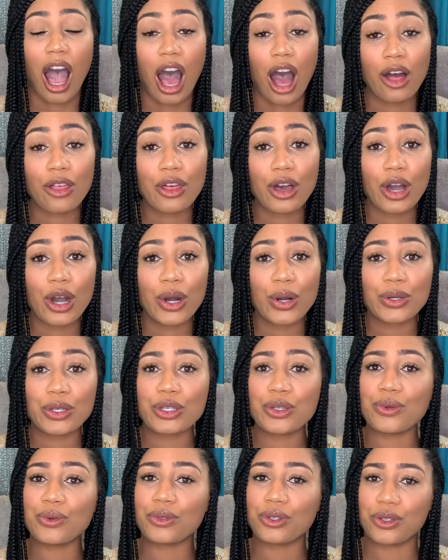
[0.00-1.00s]
Although
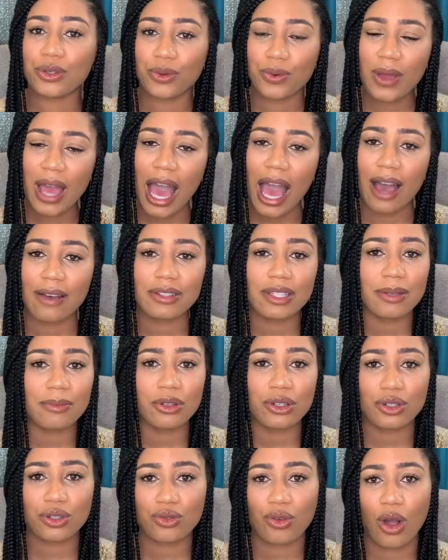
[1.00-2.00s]
you do have some
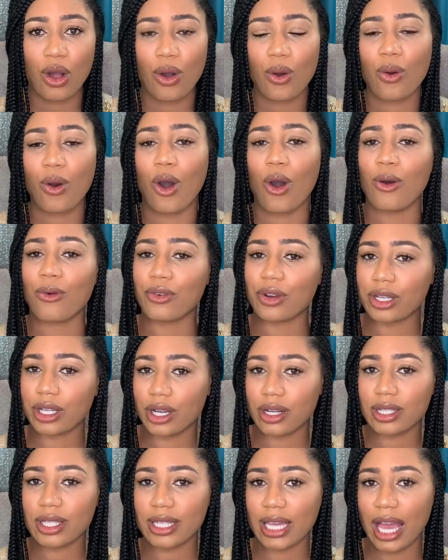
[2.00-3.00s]
control over
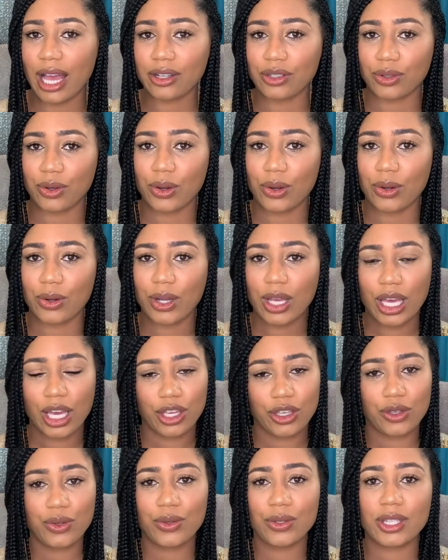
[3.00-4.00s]
your schedule,
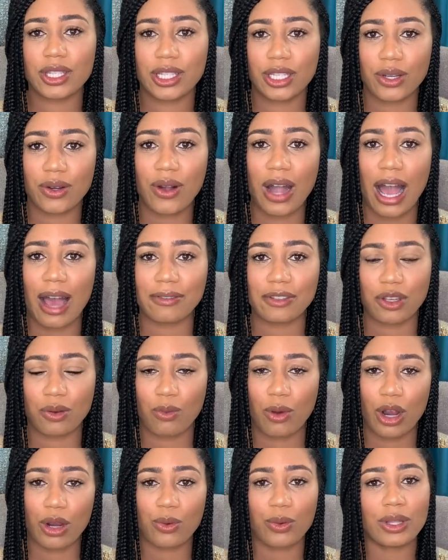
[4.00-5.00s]
you still have to
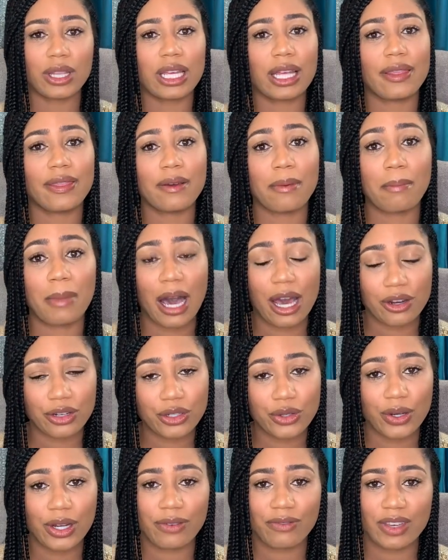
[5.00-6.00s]
work within the
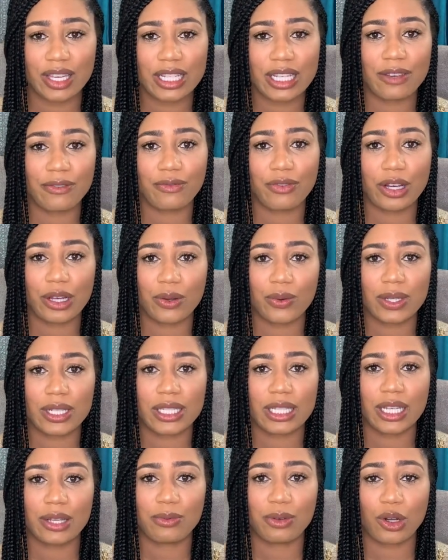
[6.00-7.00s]
monitoring visit
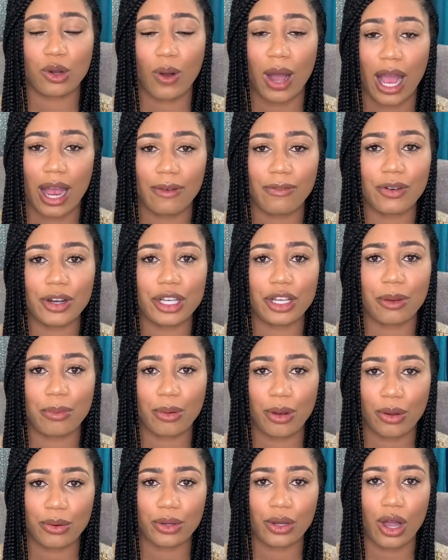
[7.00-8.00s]
frequency required for your
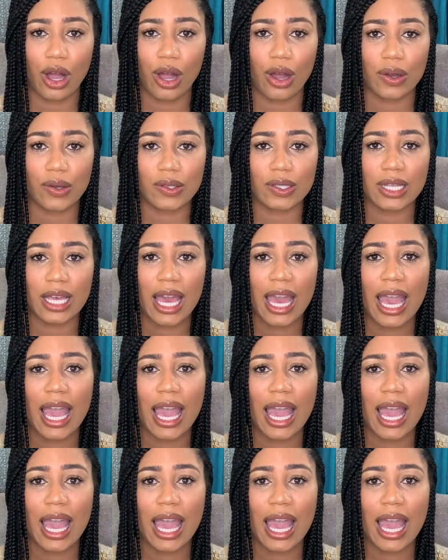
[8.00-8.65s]
protocols.